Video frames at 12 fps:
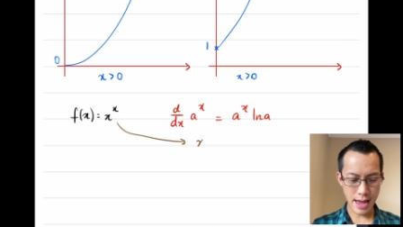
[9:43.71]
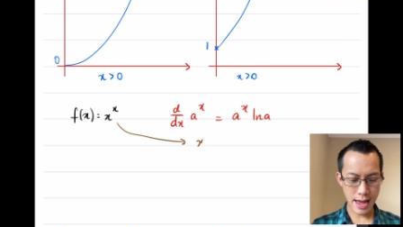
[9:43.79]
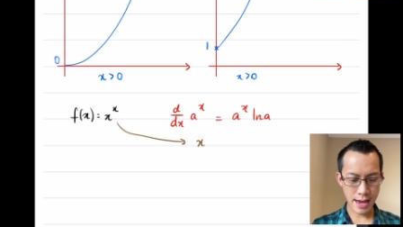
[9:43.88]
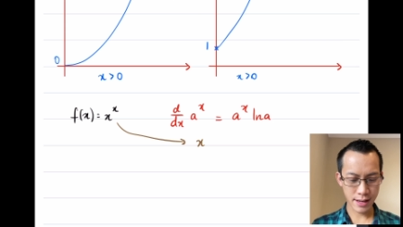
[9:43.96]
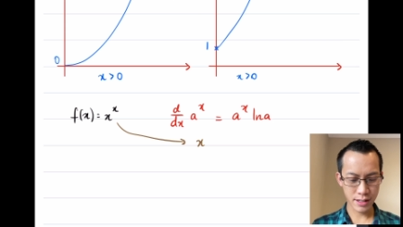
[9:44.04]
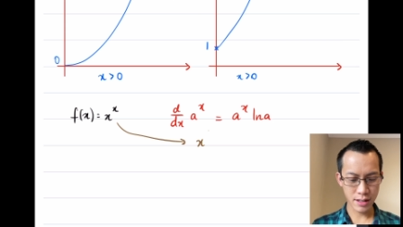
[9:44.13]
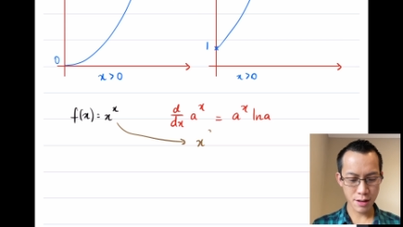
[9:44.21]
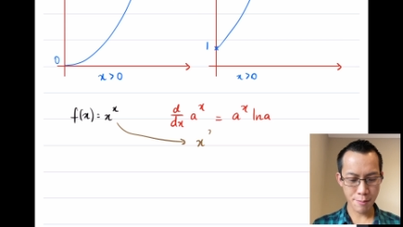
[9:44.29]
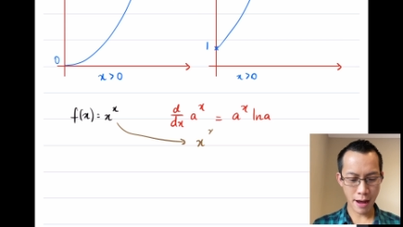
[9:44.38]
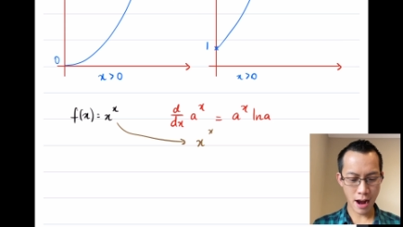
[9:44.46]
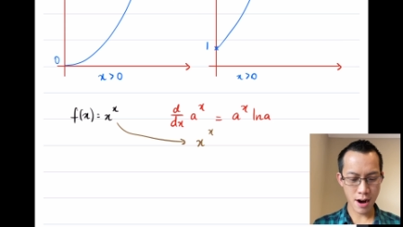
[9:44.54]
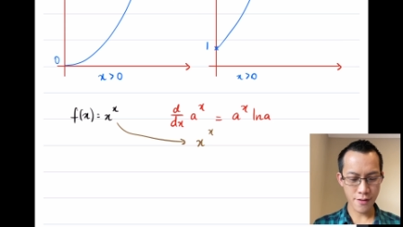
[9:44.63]
x to the
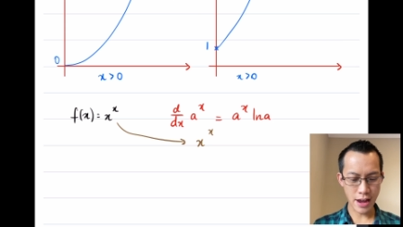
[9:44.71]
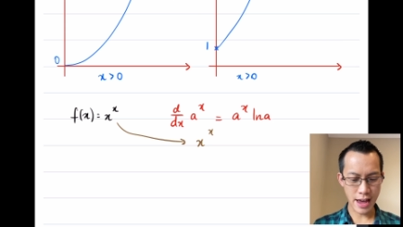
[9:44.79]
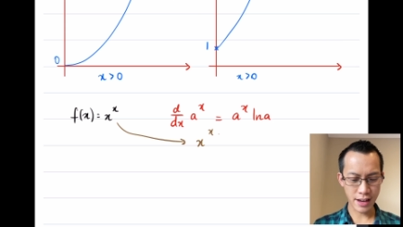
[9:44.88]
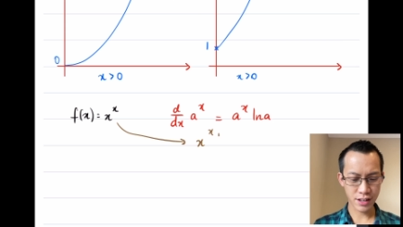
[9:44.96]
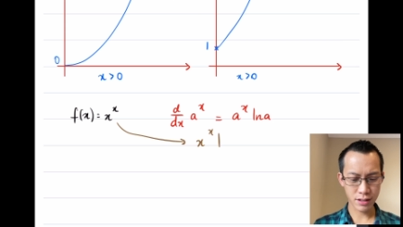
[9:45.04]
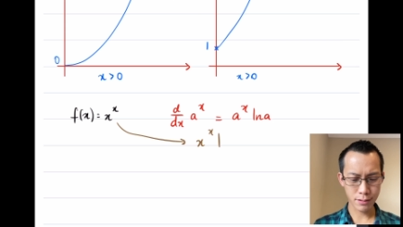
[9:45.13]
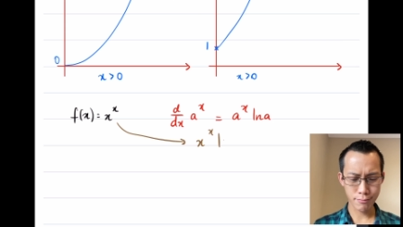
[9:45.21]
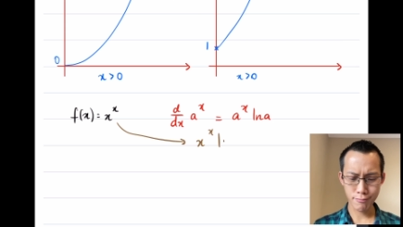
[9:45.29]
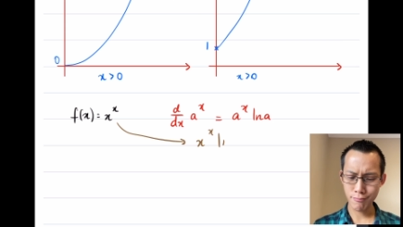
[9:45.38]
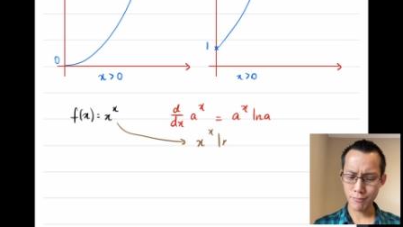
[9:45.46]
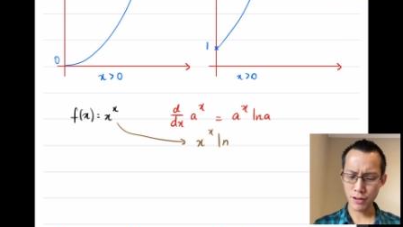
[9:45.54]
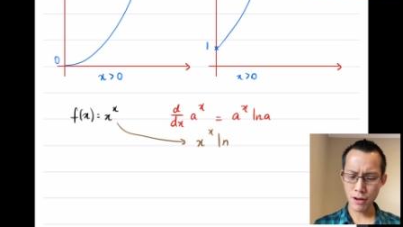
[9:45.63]
power of x
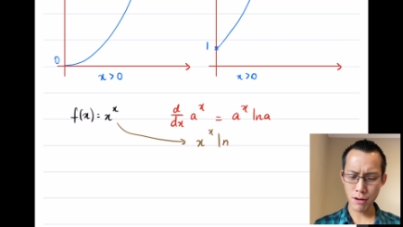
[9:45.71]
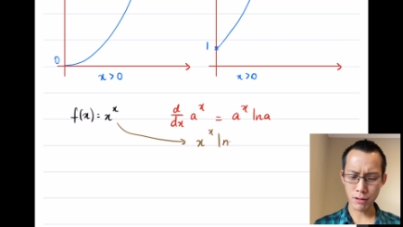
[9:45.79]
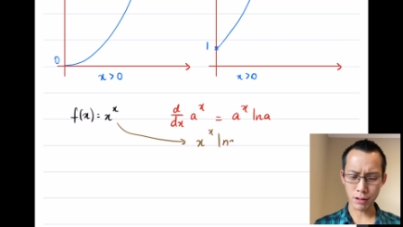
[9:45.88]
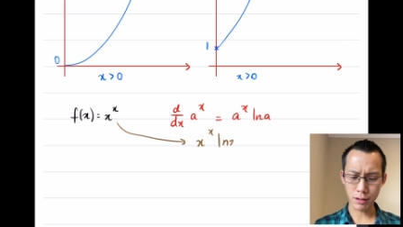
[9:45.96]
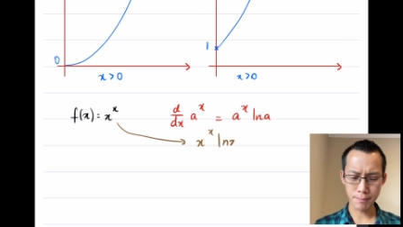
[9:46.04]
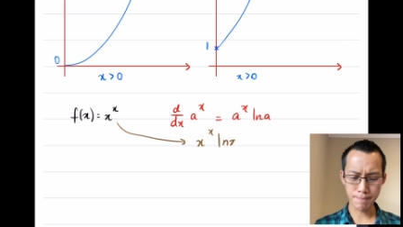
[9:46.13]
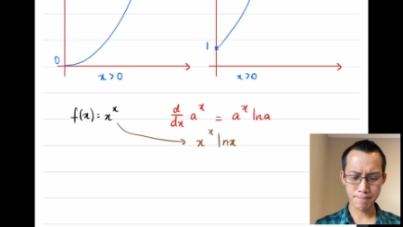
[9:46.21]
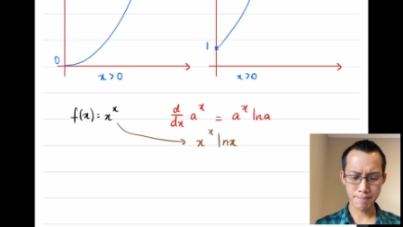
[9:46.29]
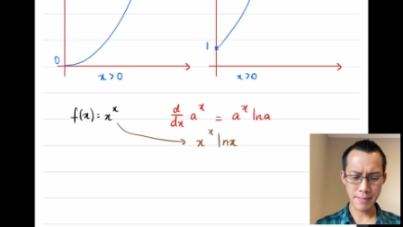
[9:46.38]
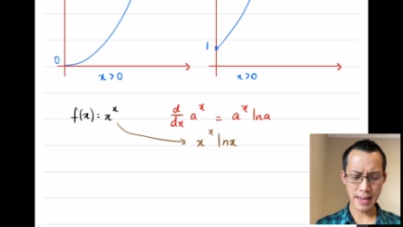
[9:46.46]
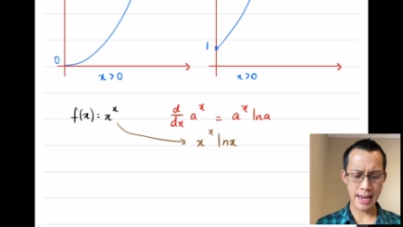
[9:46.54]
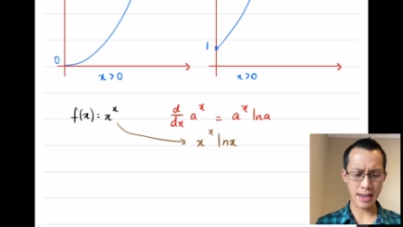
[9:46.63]
log
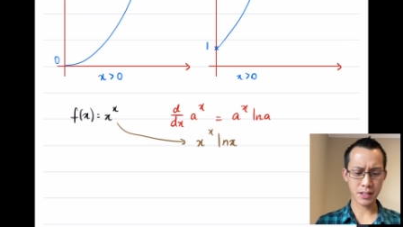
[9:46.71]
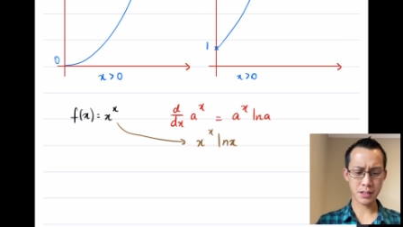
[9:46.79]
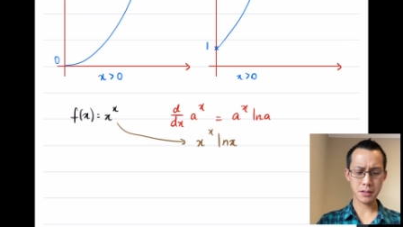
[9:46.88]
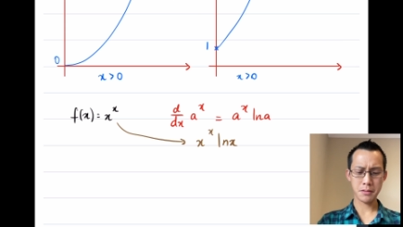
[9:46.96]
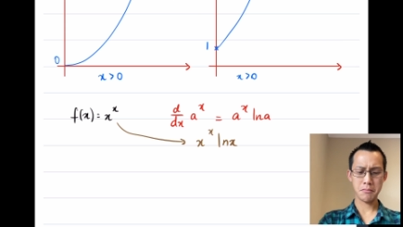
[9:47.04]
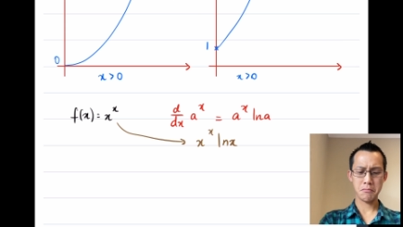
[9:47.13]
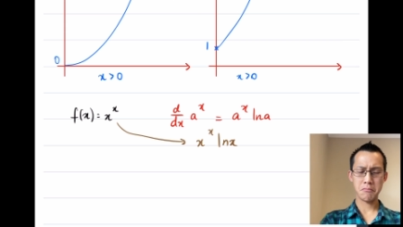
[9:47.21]
x.